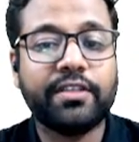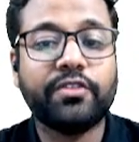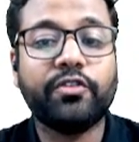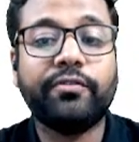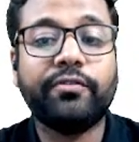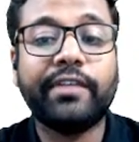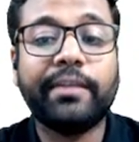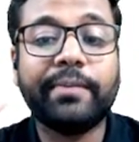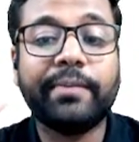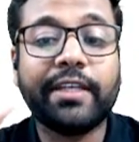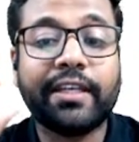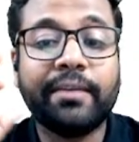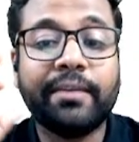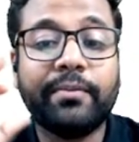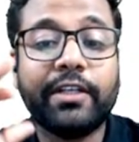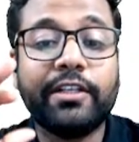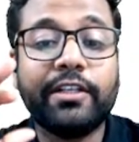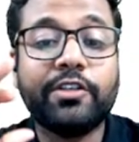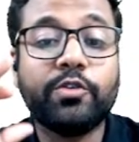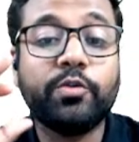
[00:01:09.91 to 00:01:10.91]
you will be
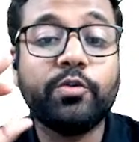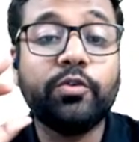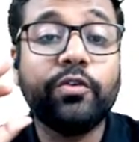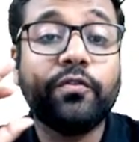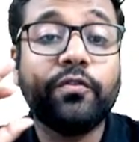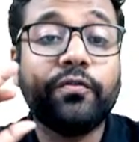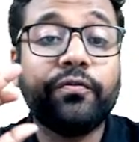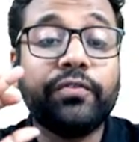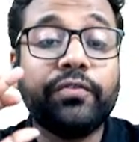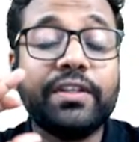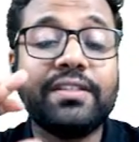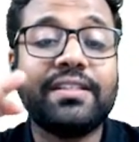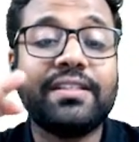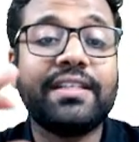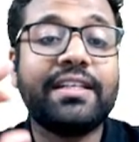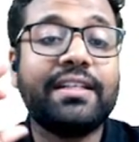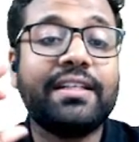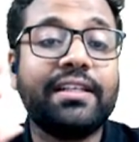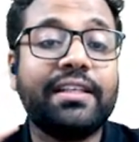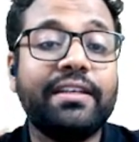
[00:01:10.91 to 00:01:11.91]
able to
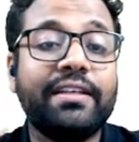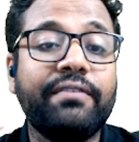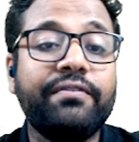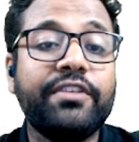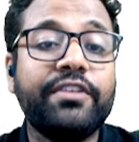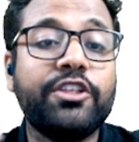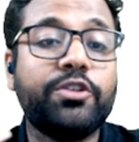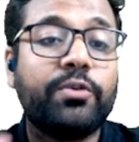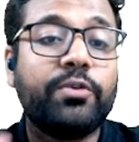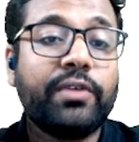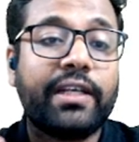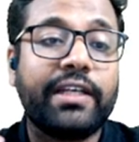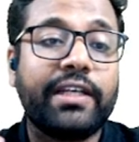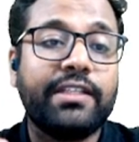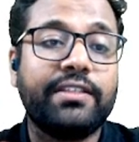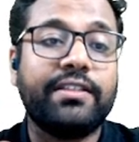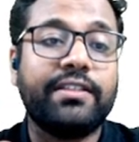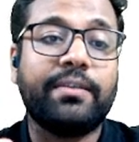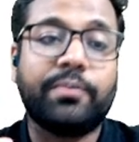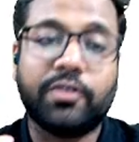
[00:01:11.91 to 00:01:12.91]
physically
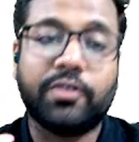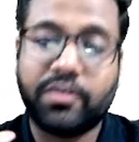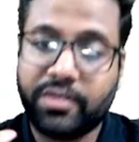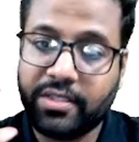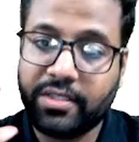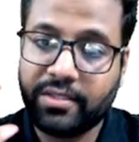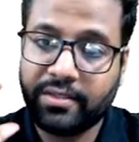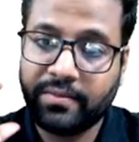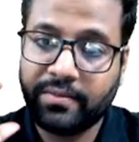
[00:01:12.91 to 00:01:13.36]
visualize the process,